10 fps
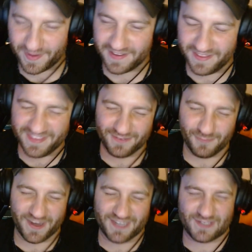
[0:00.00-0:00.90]
But
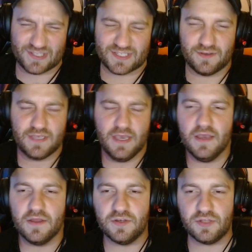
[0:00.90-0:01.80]
the waitress goes,
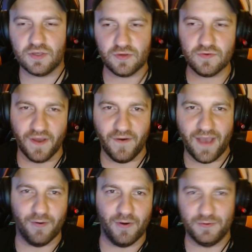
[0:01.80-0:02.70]
"Do you know
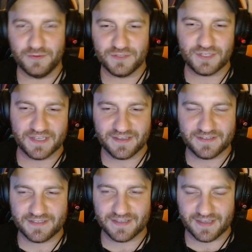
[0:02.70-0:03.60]
how old she
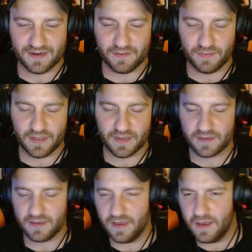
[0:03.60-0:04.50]
is?" And I'm
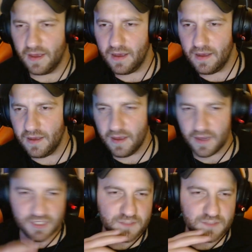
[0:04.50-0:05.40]
like,
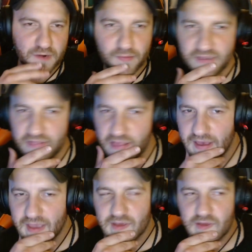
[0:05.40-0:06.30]
she's probably
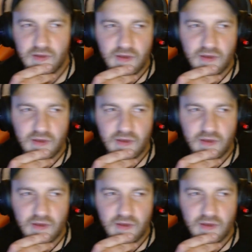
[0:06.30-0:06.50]
like